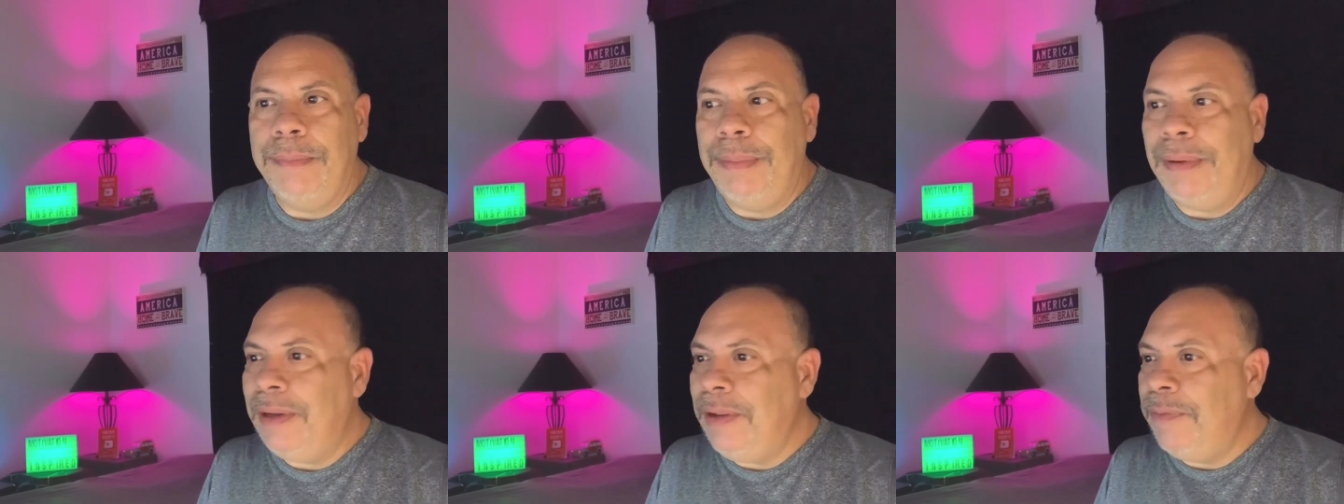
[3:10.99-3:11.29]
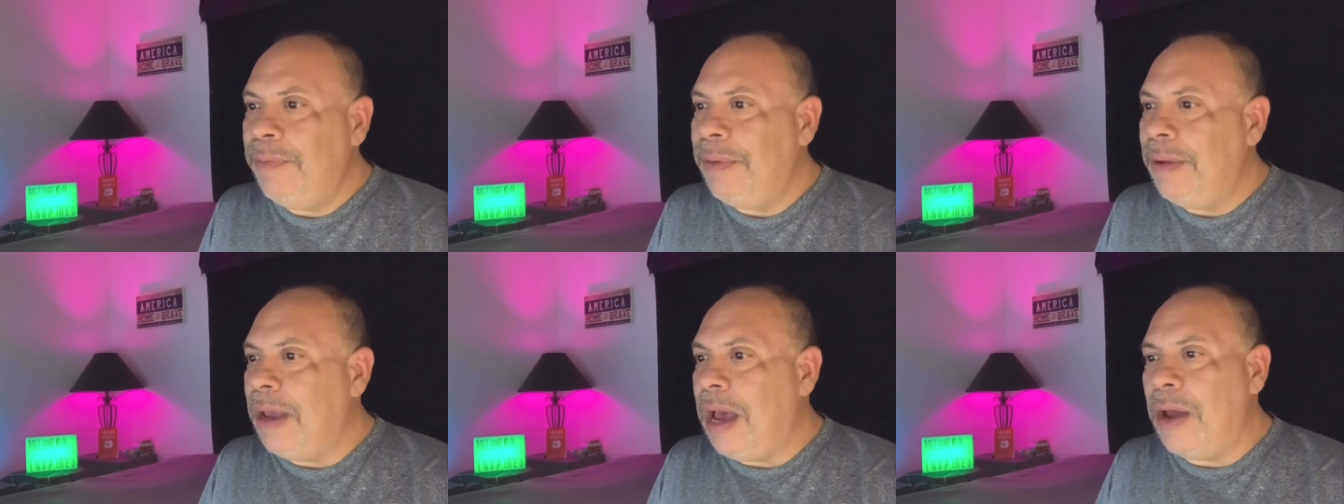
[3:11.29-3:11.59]
Believe
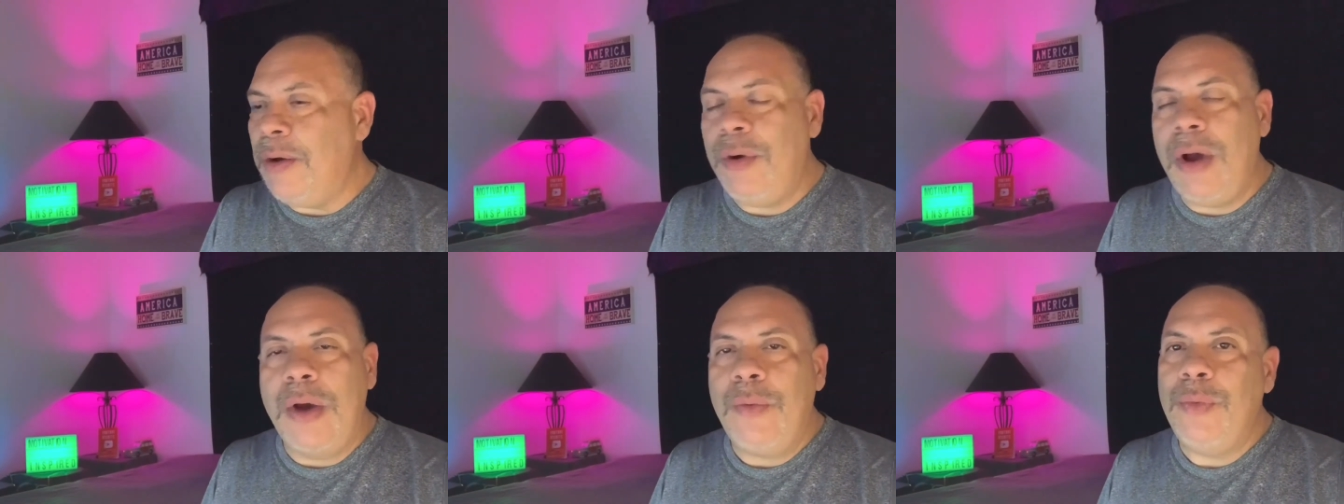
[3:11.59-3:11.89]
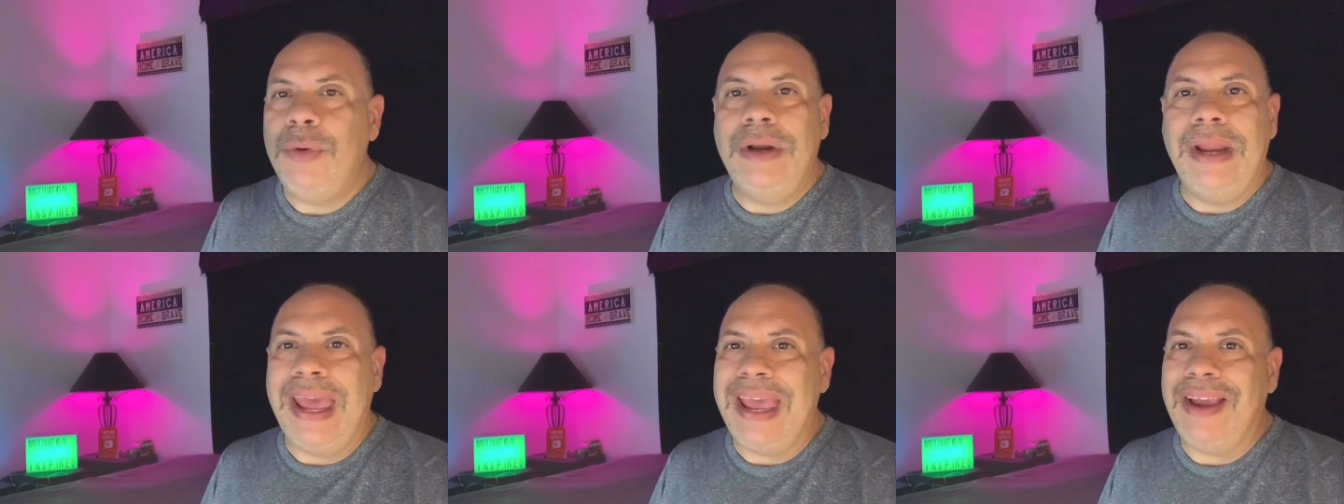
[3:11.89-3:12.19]
me, I
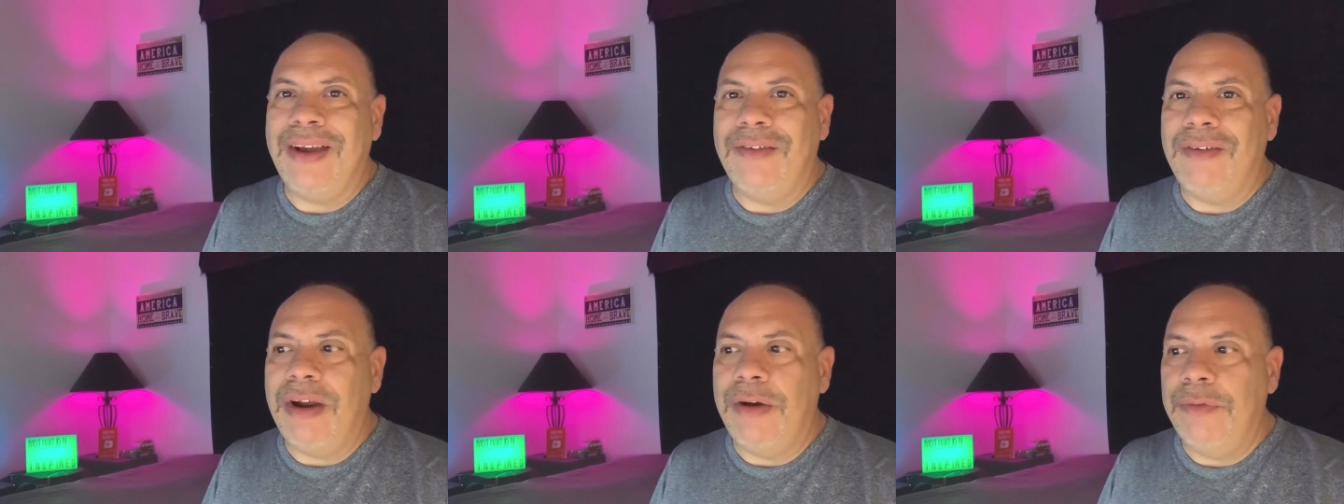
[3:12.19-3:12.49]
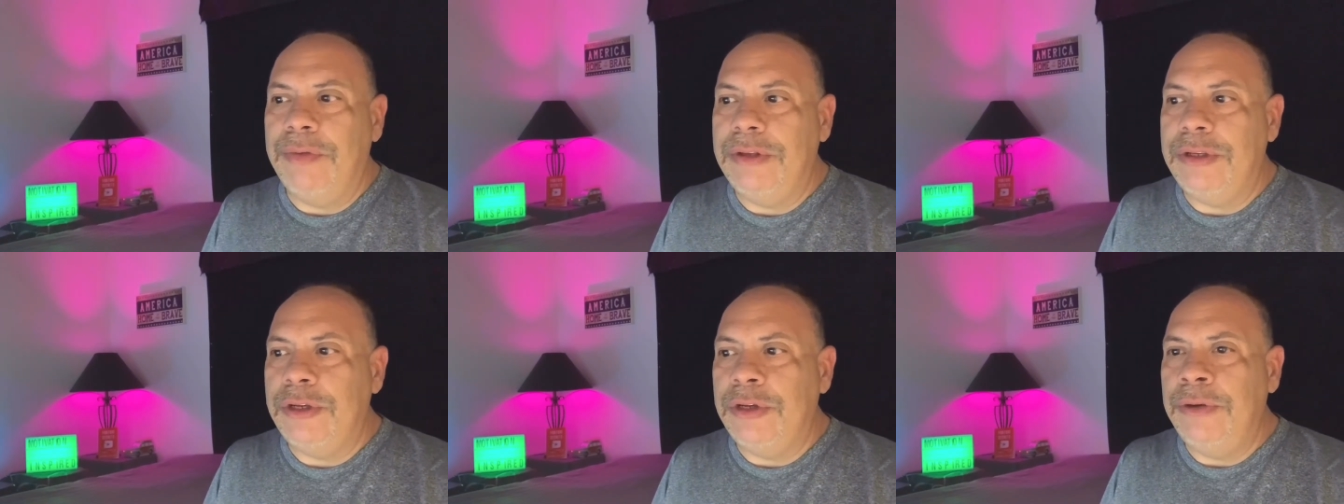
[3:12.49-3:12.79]
wouldn't hang around
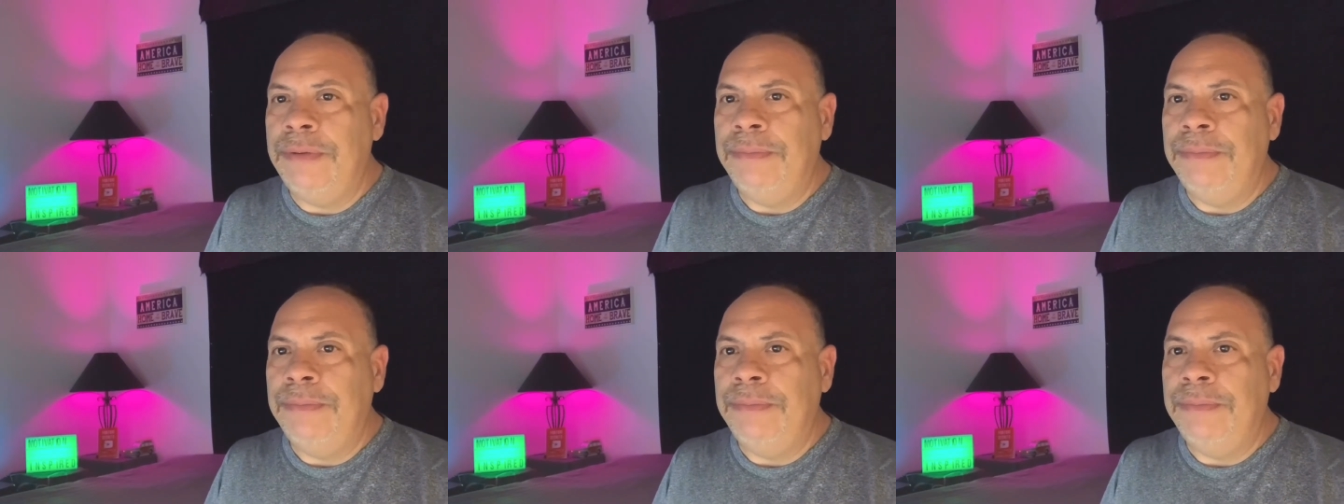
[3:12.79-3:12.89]
with you.